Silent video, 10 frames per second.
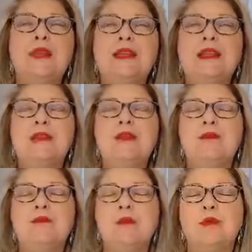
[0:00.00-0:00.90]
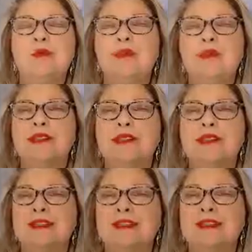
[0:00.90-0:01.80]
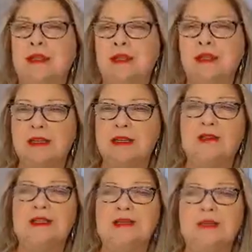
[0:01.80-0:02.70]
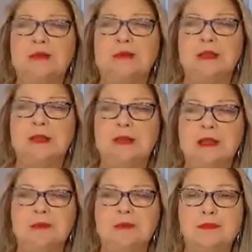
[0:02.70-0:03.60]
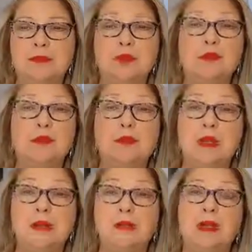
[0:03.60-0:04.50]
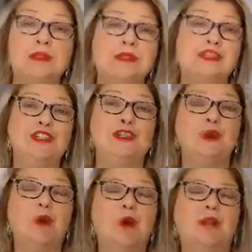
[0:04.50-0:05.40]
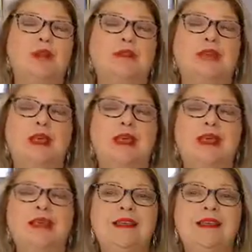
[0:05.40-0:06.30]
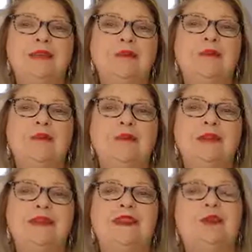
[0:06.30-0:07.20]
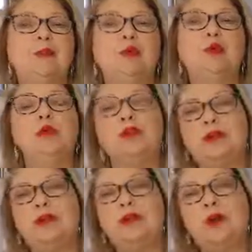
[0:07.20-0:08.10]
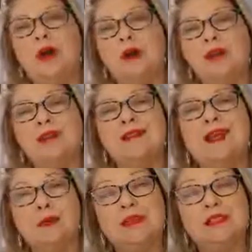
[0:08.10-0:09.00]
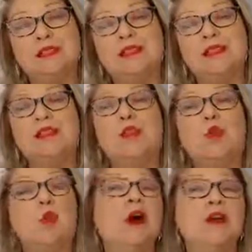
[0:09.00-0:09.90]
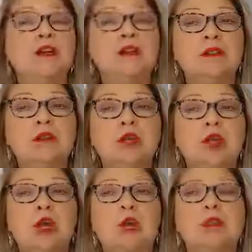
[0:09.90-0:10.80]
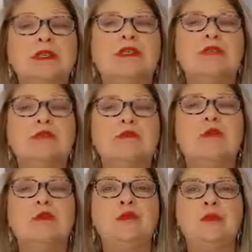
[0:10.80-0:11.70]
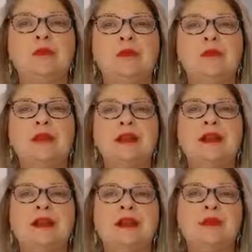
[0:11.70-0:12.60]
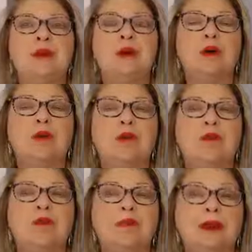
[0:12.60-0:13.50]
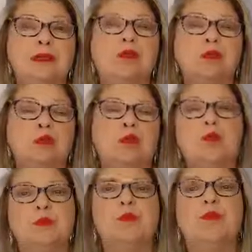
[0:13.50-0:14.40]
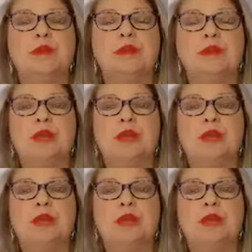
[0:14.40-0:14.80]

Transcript: ease of movement activity. I'm going to give you an example of what I mean. So for me, when I was teaching aquatics, ease of movement in a pool and doing aquatics and that resistance in the water was ease of movement, but yet it kept all of the muscle groups moving.